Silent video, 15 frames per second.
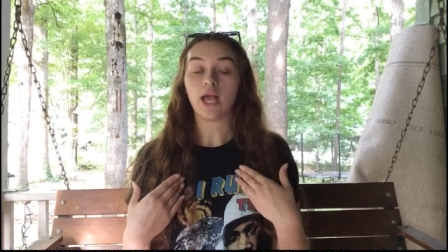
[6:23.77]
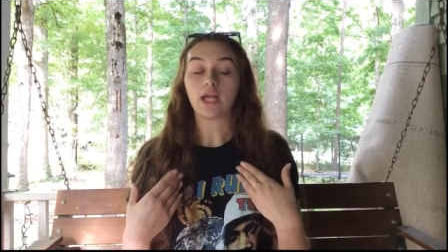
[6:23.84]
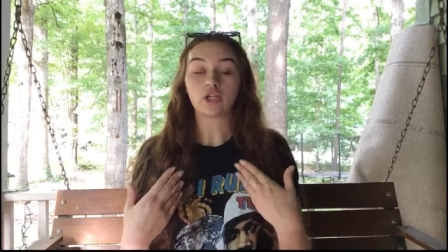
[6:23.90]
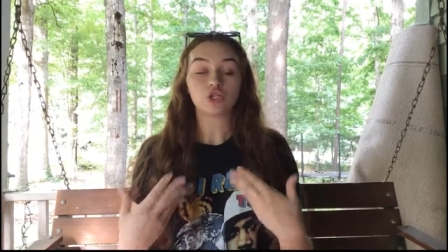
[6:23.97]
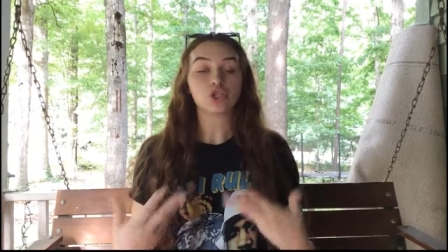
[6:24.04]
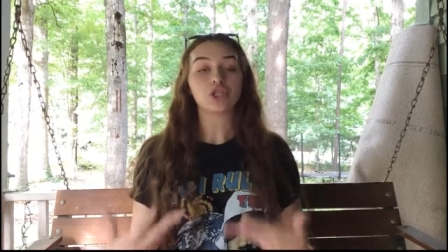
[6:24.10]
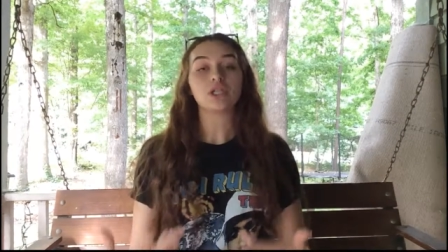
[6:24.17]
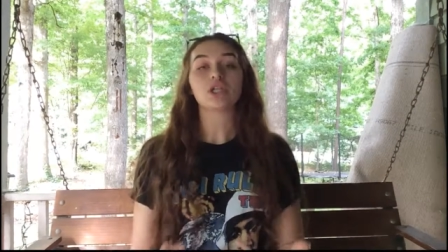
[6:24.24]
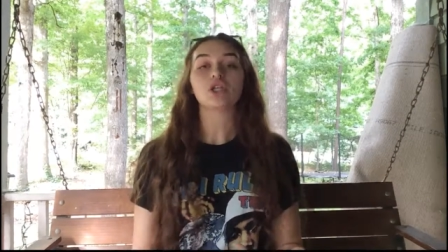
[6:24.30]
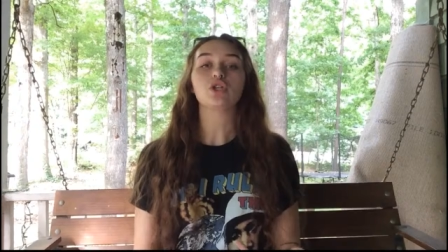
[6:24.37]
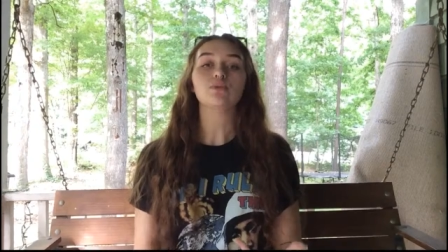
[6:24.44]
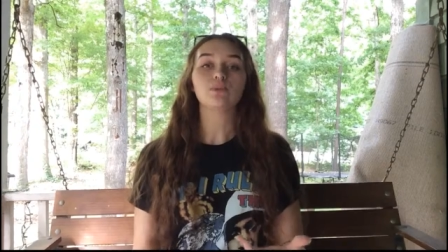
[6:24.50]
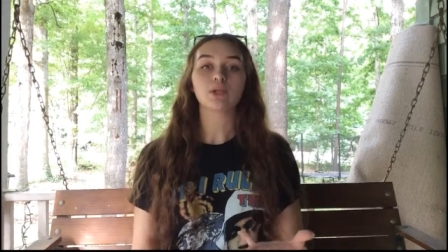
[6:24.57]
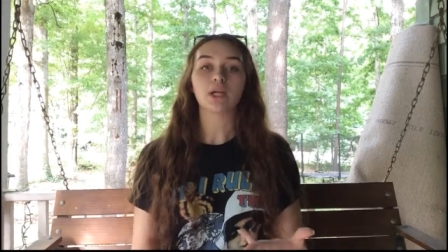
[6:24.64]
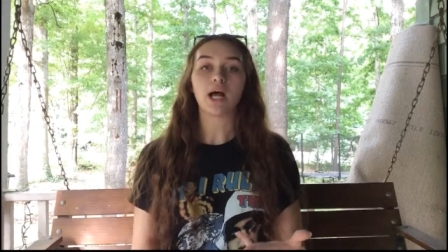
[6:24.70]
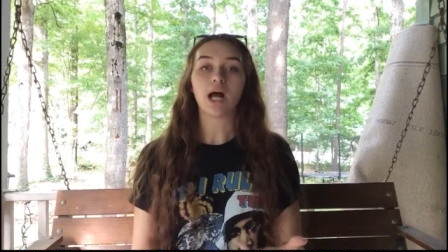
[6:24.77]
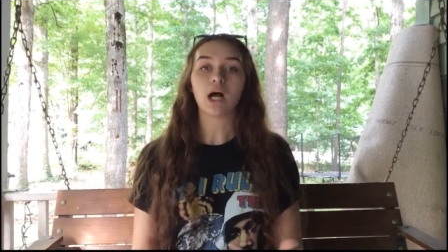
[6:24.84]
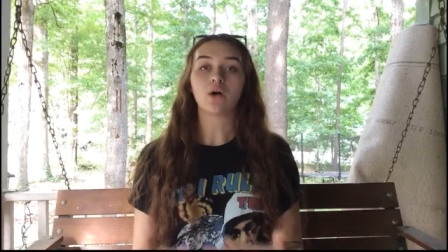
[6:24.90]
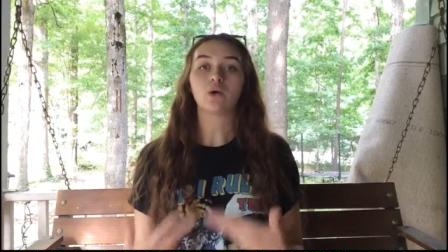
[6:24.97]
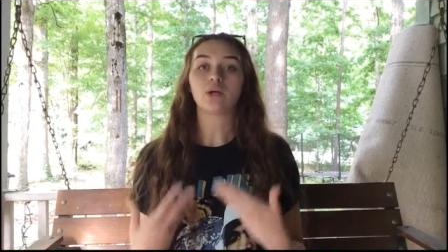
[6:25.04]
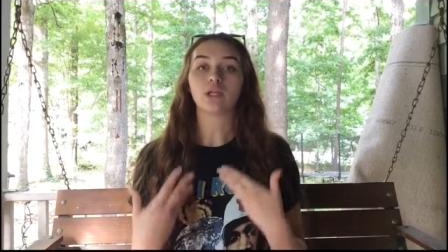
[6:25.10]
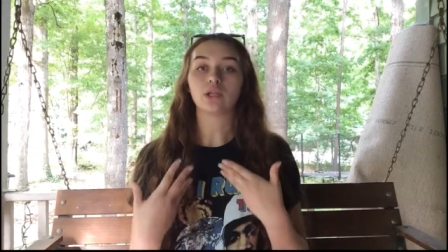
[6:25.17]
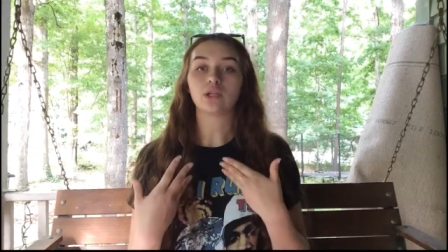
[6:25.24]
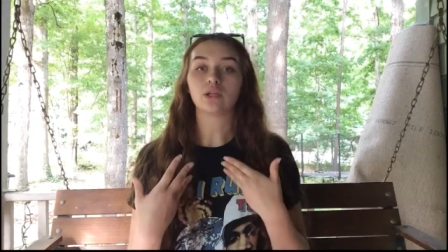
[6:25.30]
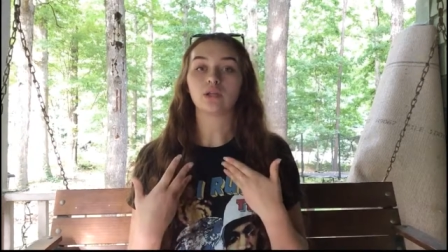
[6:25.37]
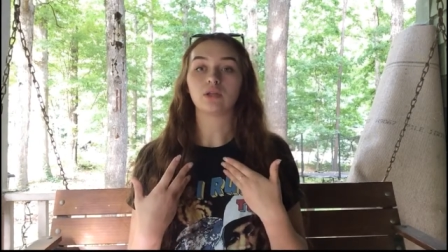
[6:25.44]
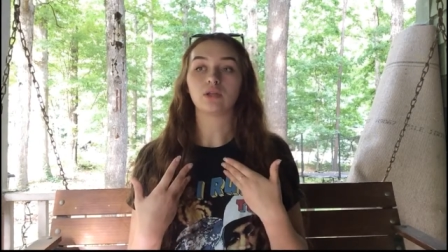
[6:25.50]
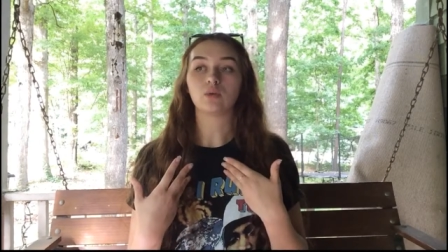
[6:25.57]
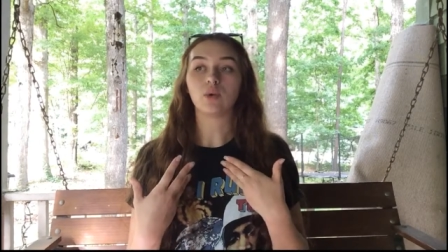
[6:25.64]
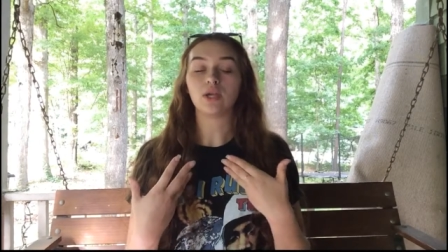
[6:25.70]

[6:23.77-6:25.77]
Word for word: energy that you put out and the